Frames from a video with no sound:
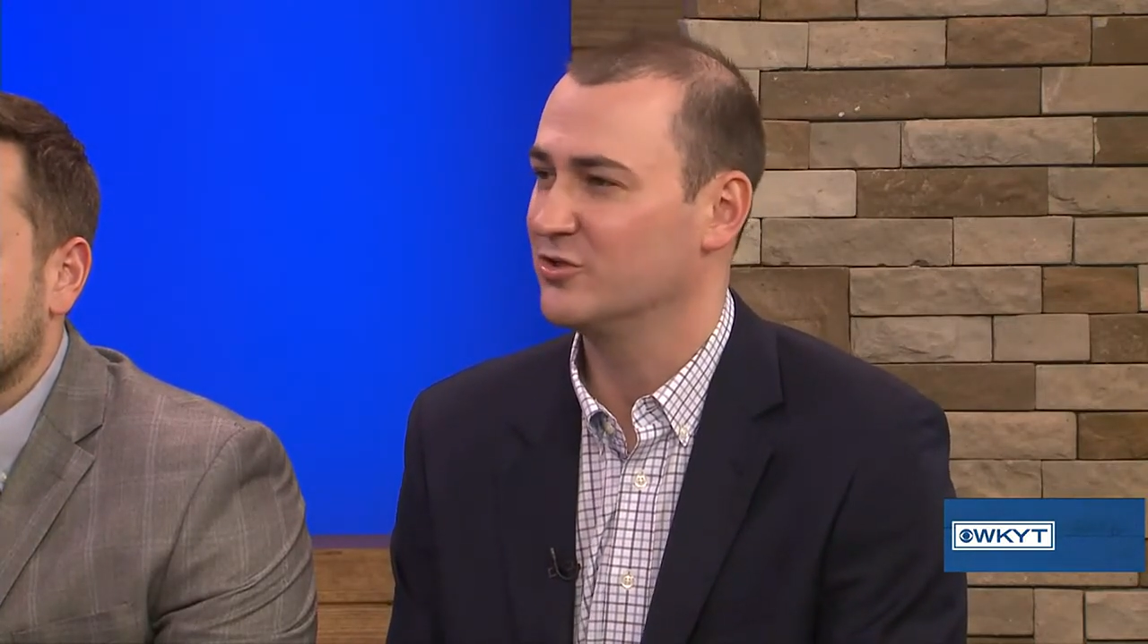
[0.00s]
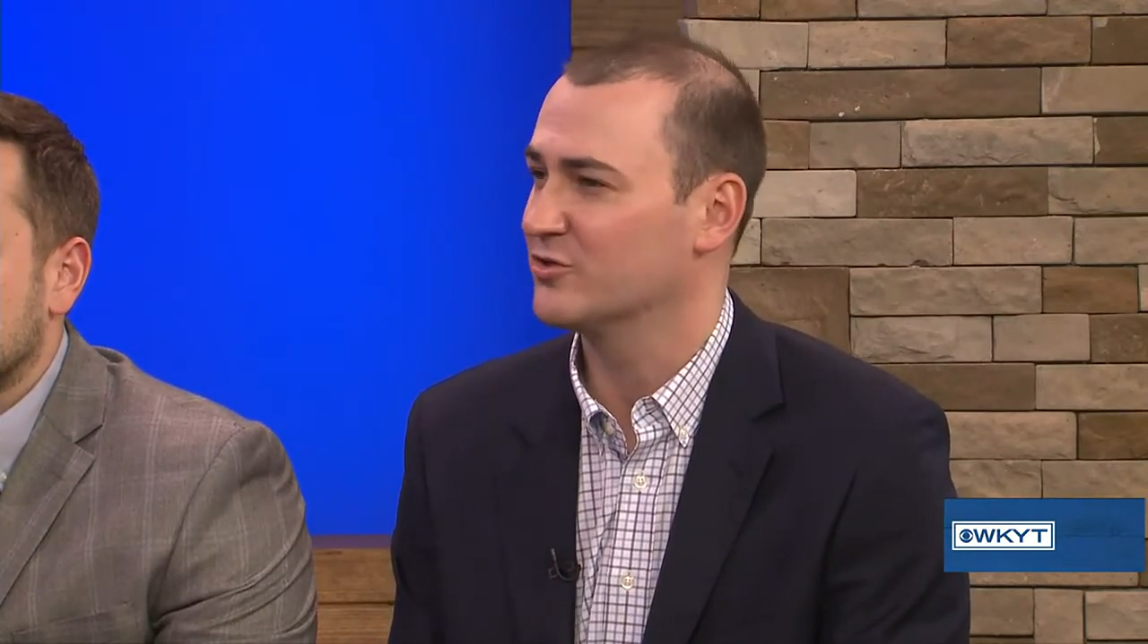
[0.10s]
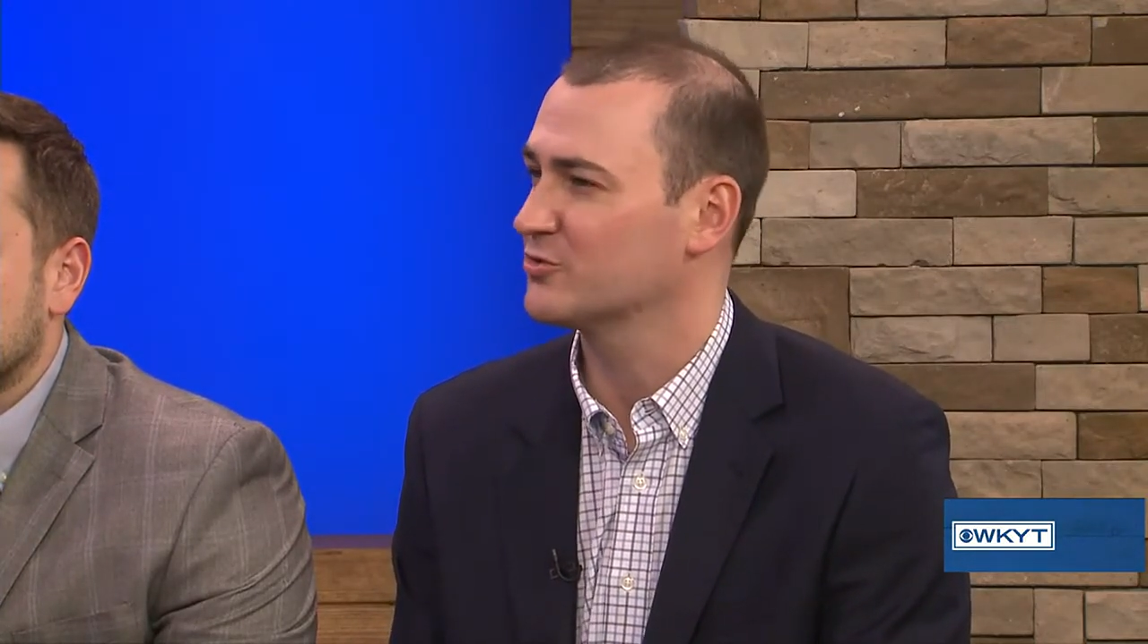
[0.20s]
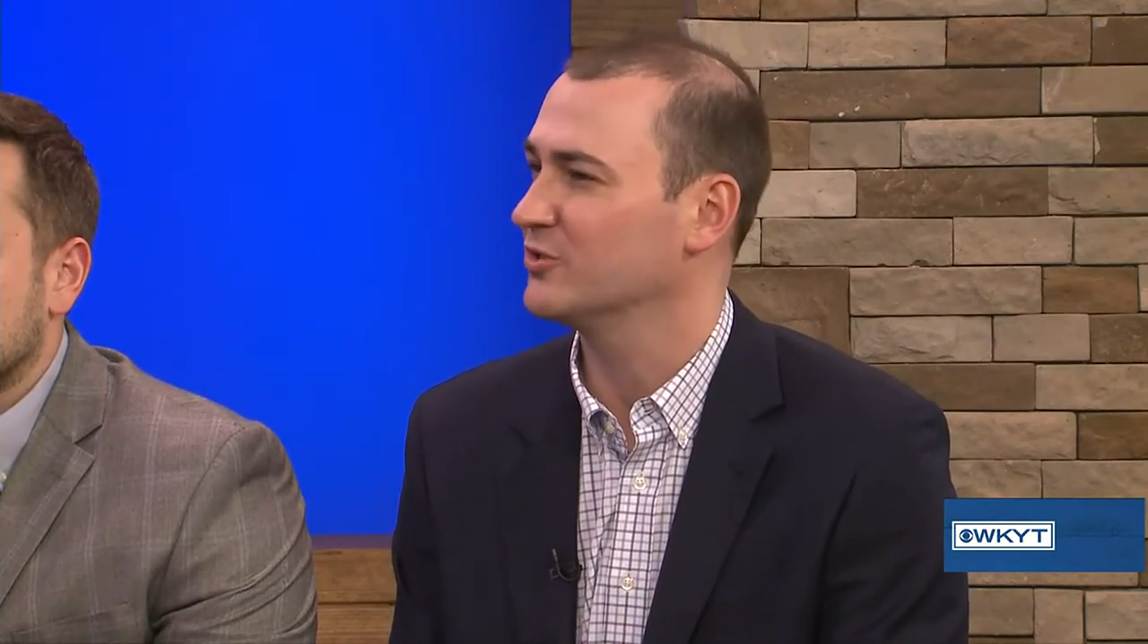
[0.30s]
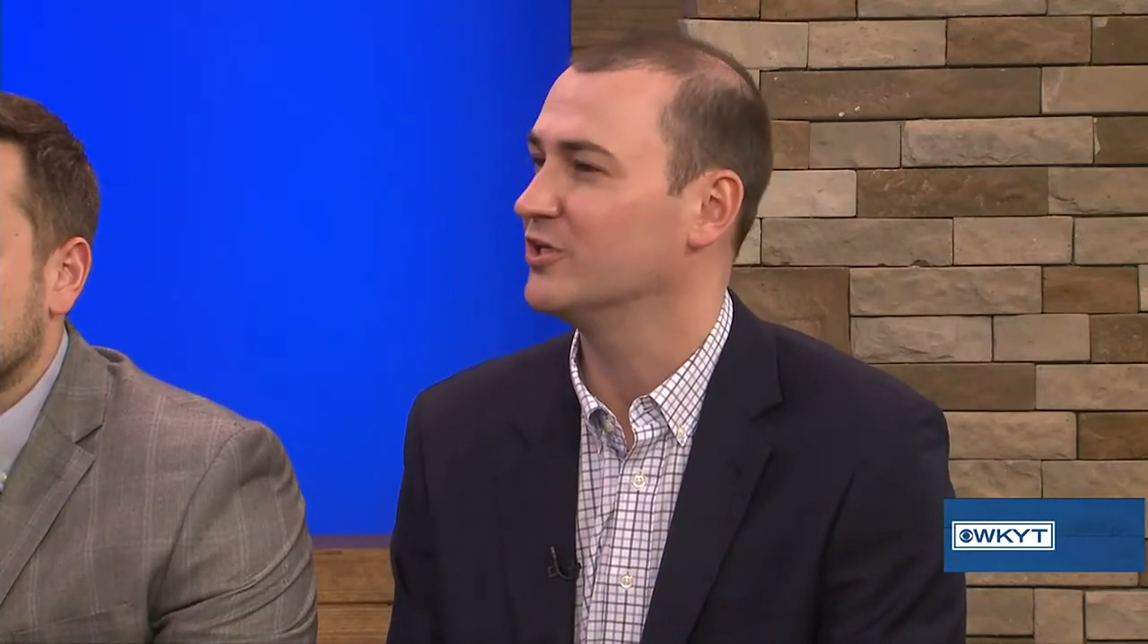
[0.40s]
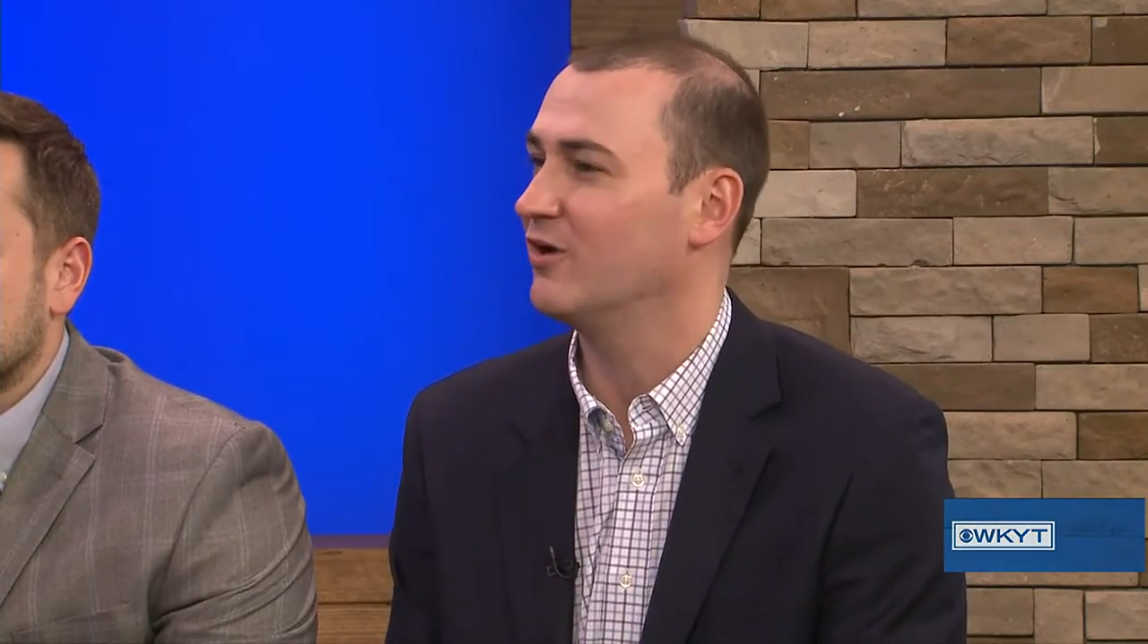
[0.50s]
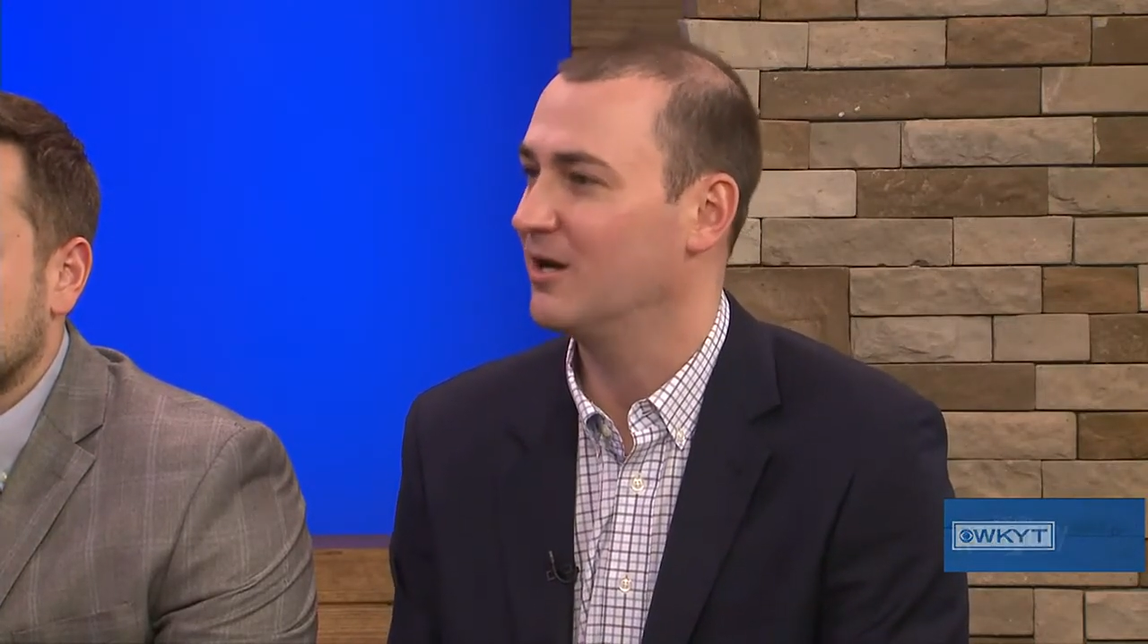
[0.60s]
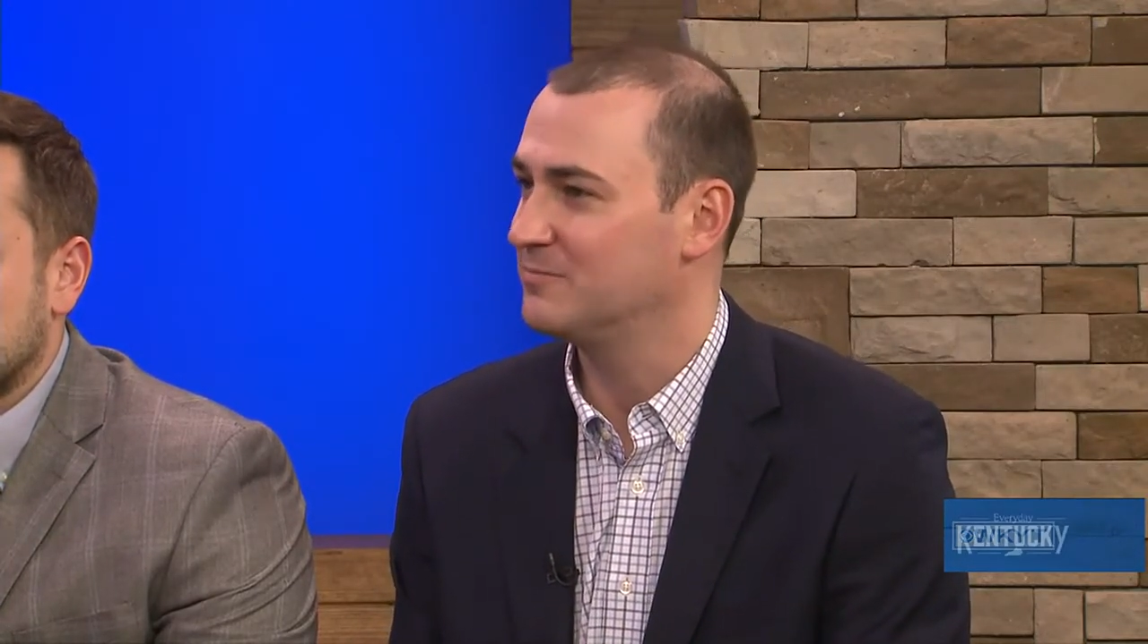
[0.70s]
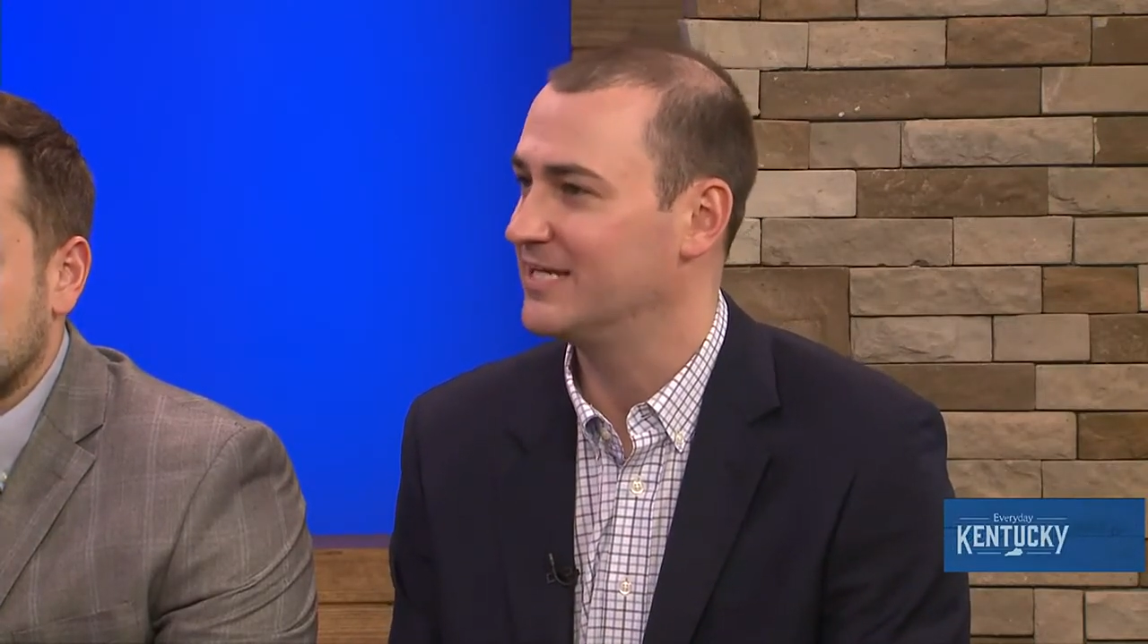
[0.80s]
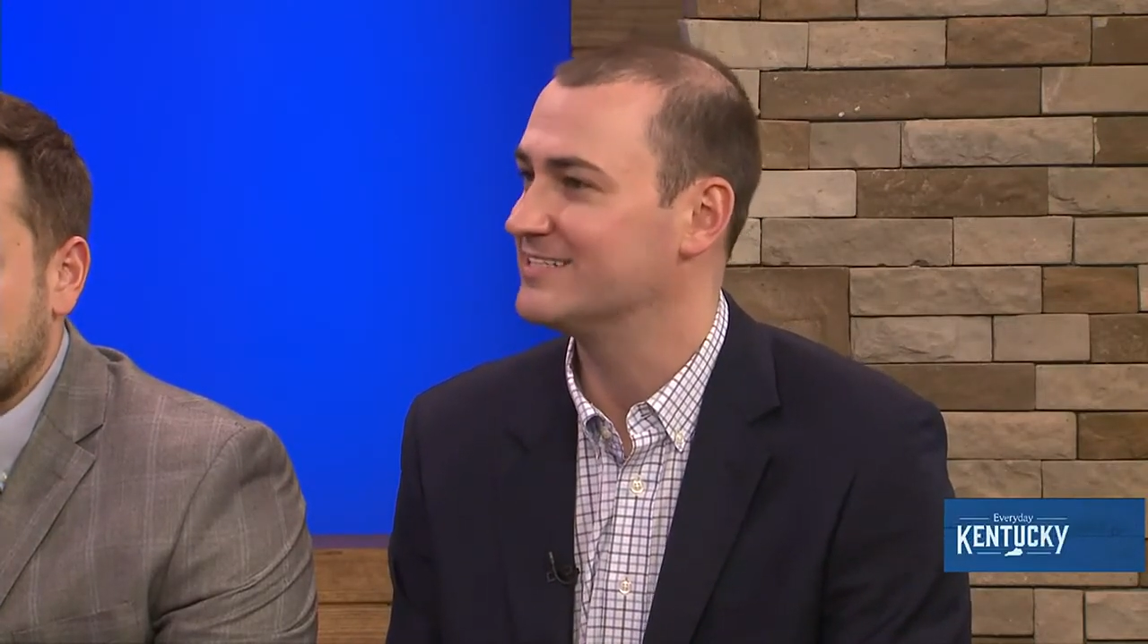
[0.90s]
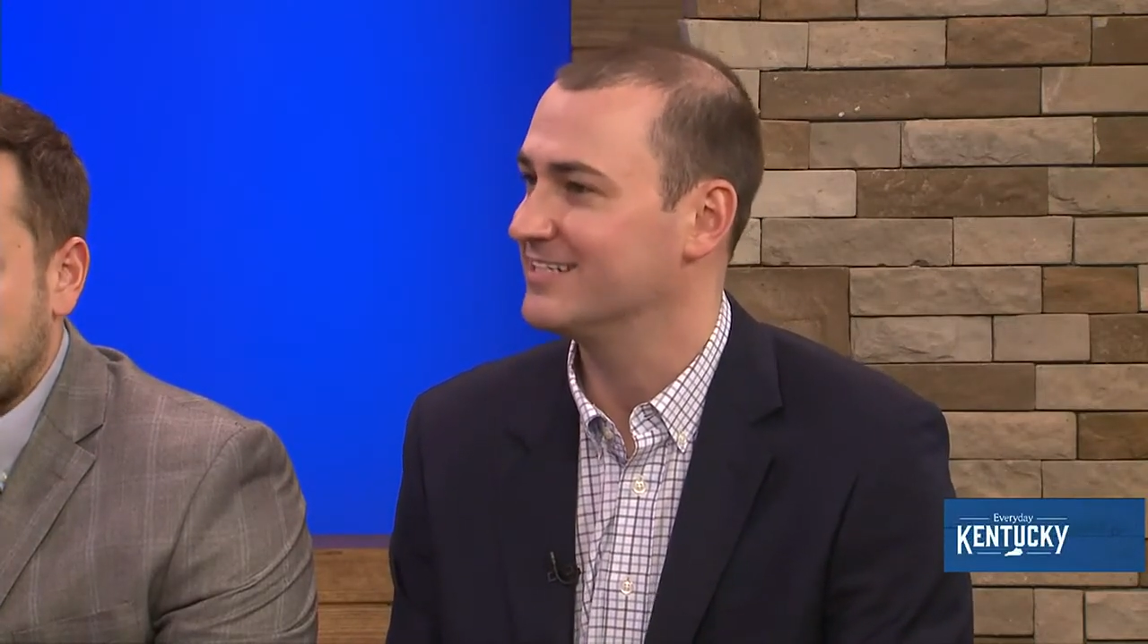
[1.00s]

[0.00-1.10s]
There's really no updates,